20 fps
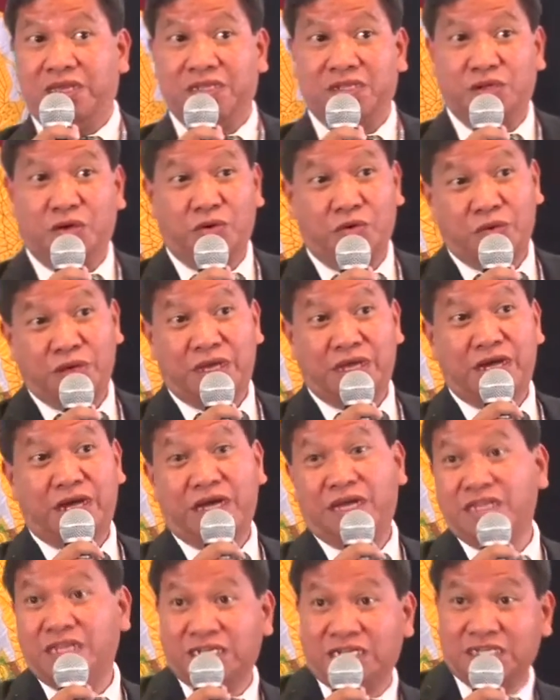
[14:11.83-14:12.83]
So
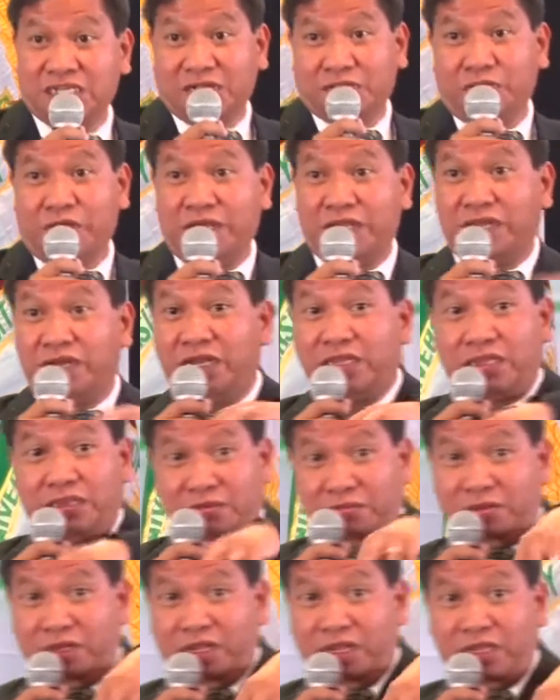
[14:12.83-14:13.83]
we, this is one,
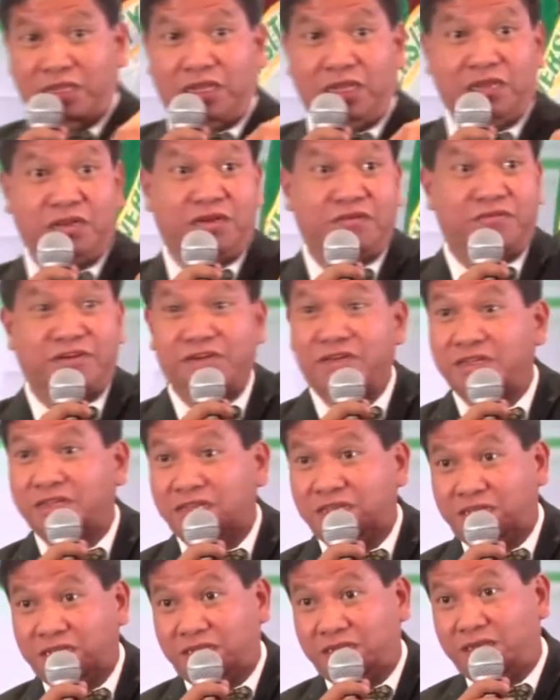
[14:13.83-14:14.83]
one little
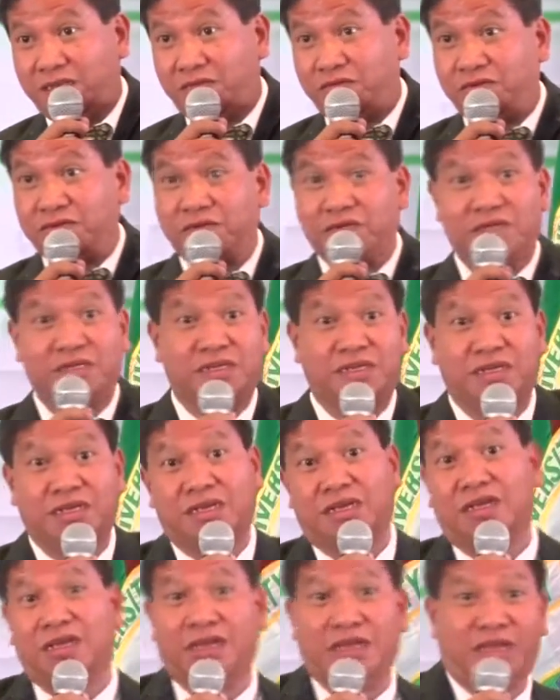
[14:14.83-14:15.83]
university in New
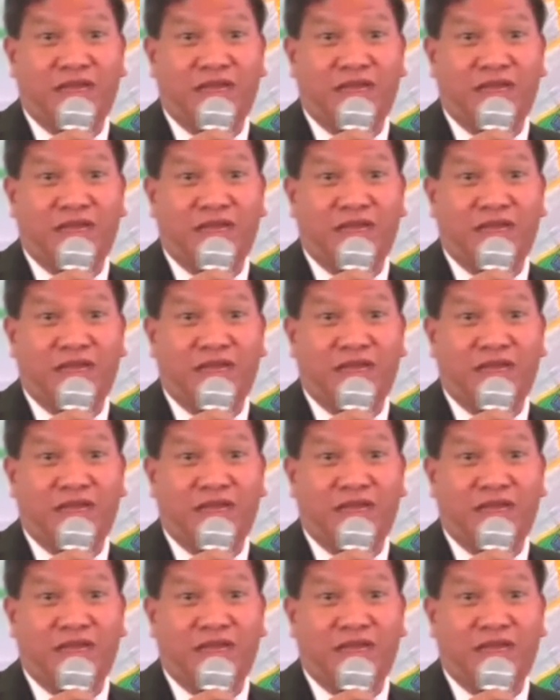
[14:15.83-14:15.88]
Jersey.